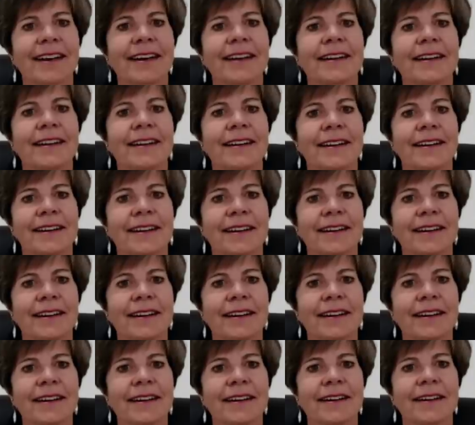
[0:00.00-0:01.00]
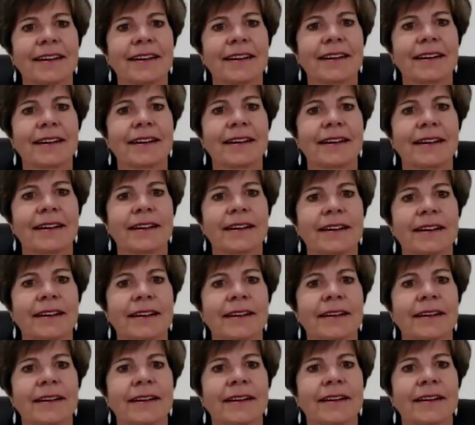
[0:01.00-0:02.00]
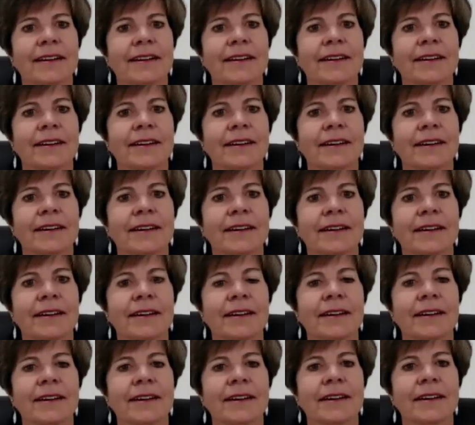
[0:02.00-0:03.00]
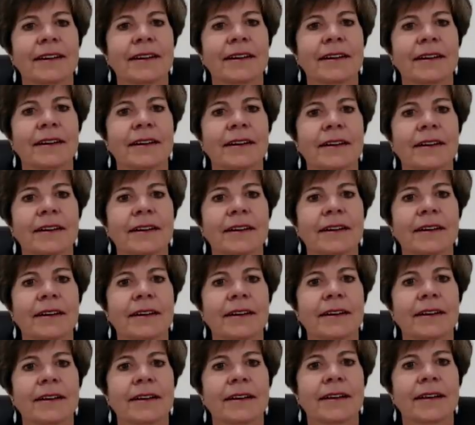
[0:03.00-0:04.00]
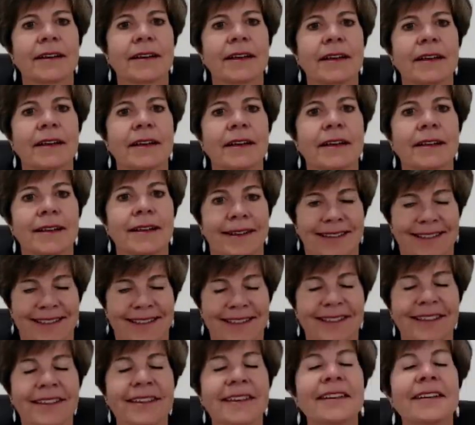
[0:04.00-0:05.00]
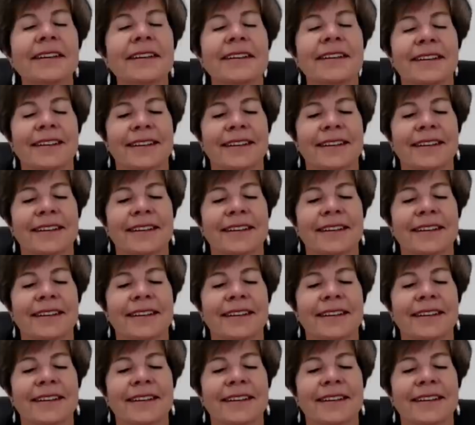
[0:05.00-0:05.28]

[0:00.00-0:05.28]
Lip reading: (silent)